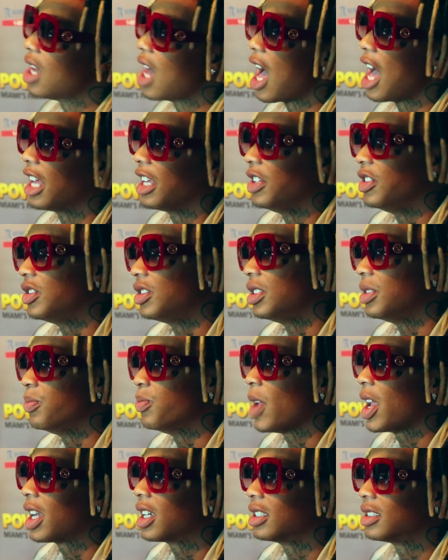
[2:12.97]
I usually
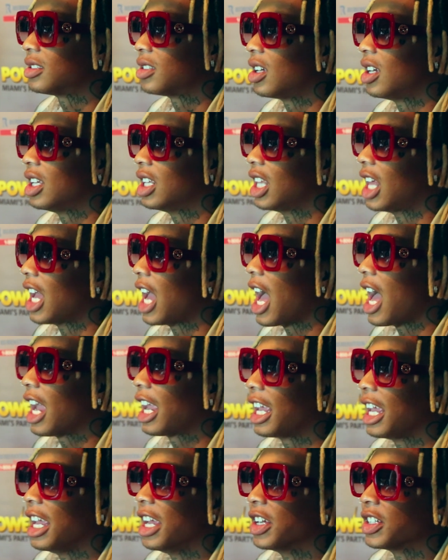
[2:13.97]
make a song, like I
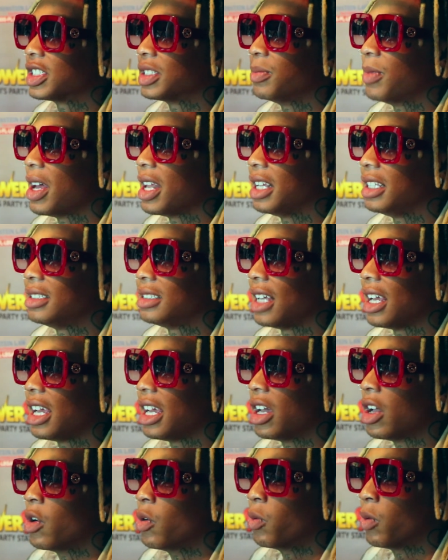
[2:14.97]
can hear somebody say
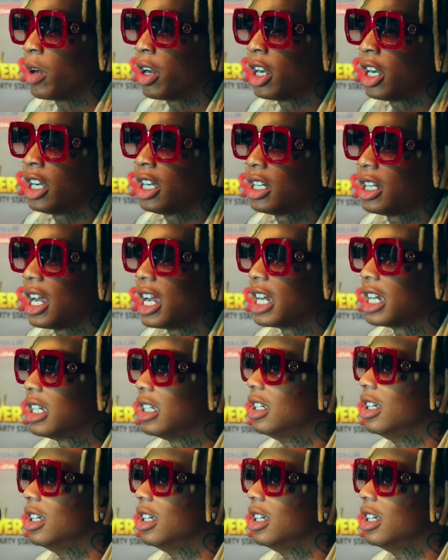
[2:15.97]
a word, like